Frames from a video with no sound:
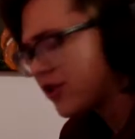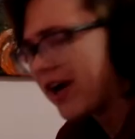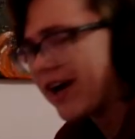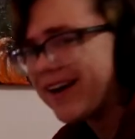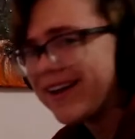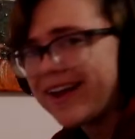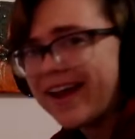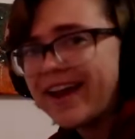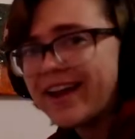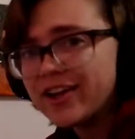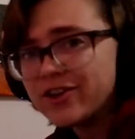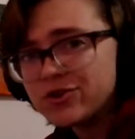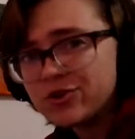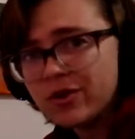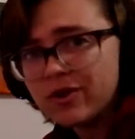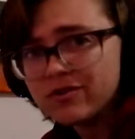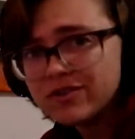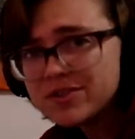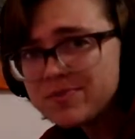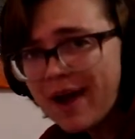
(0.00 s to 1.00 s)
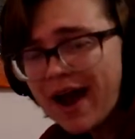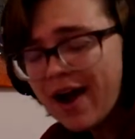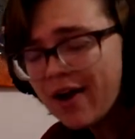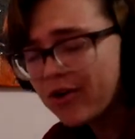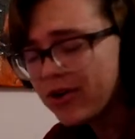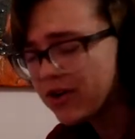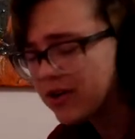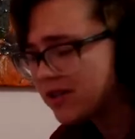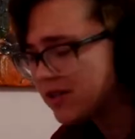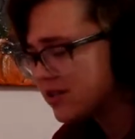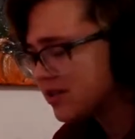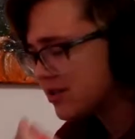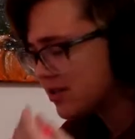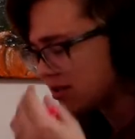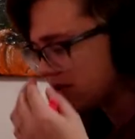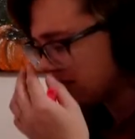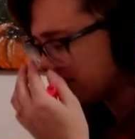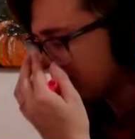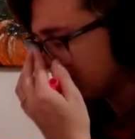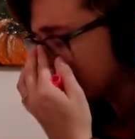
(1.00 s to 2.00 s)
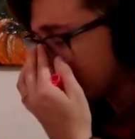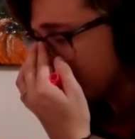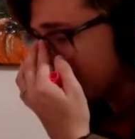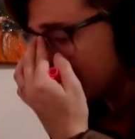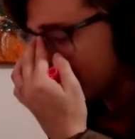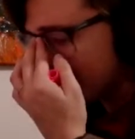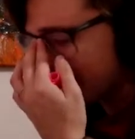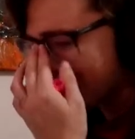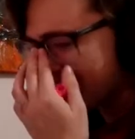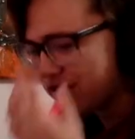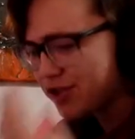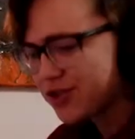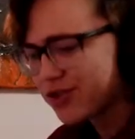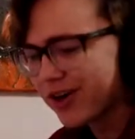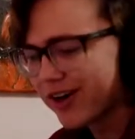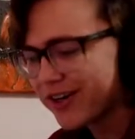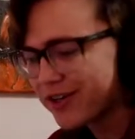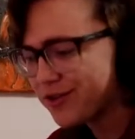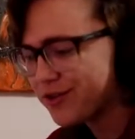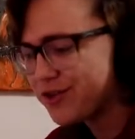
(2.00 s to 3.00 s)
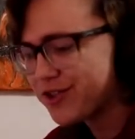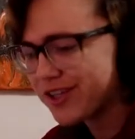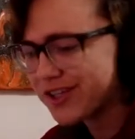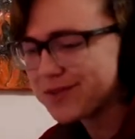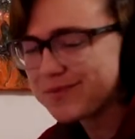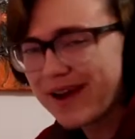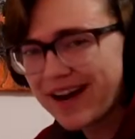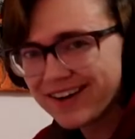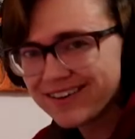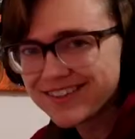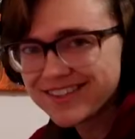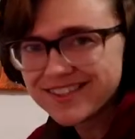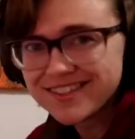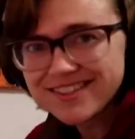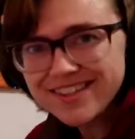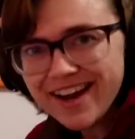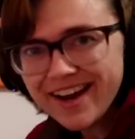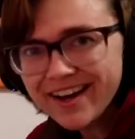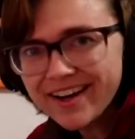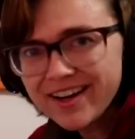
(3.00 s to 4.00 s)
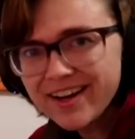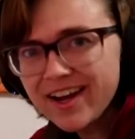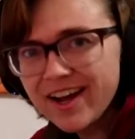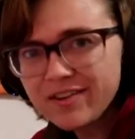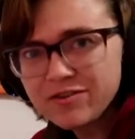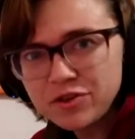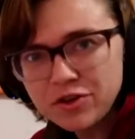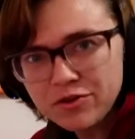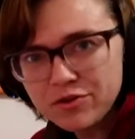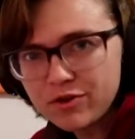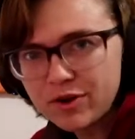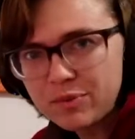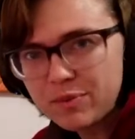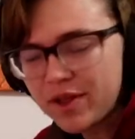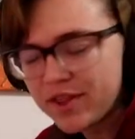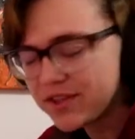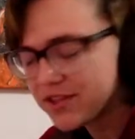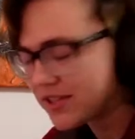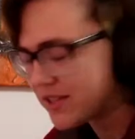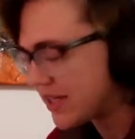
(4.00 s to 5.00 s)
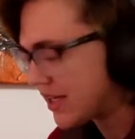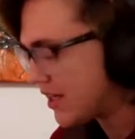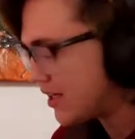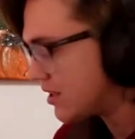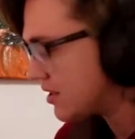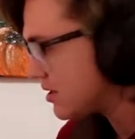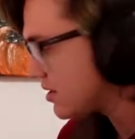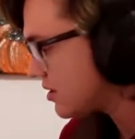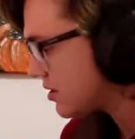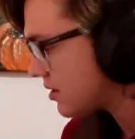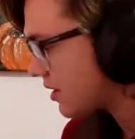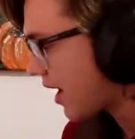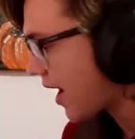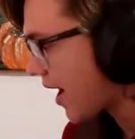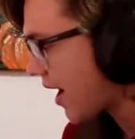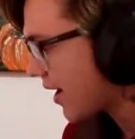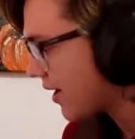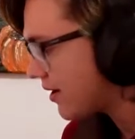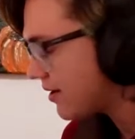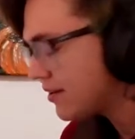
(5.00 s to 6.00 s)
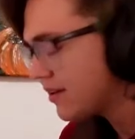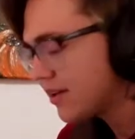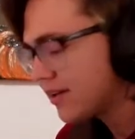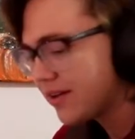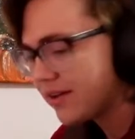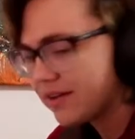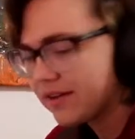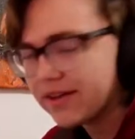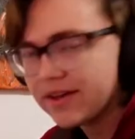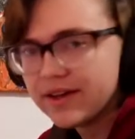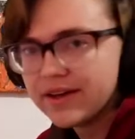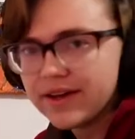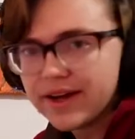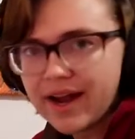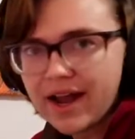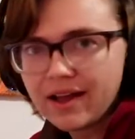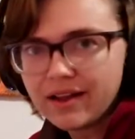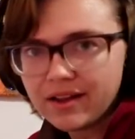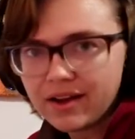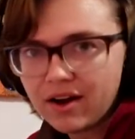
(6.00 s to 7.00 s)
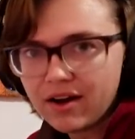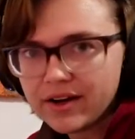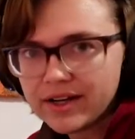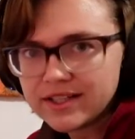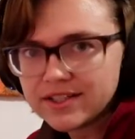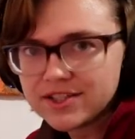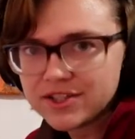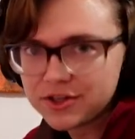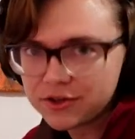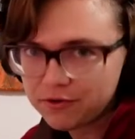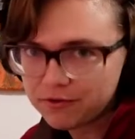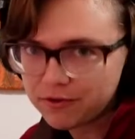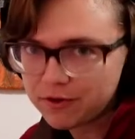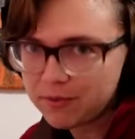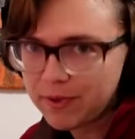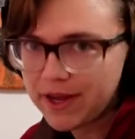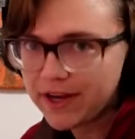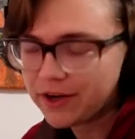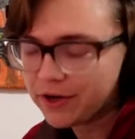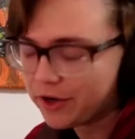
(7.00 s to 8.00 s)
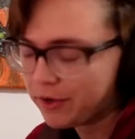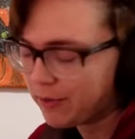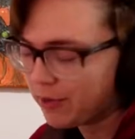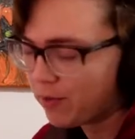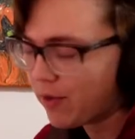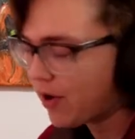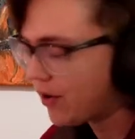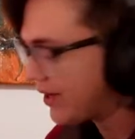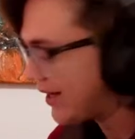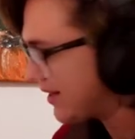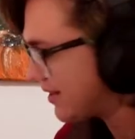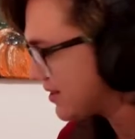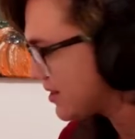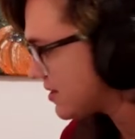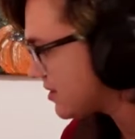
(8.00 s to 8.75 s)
trying to gain control of his powers. He's trying to adjust back to society after a 3-month stint at the Achelion Institute for Metahuman Wellness.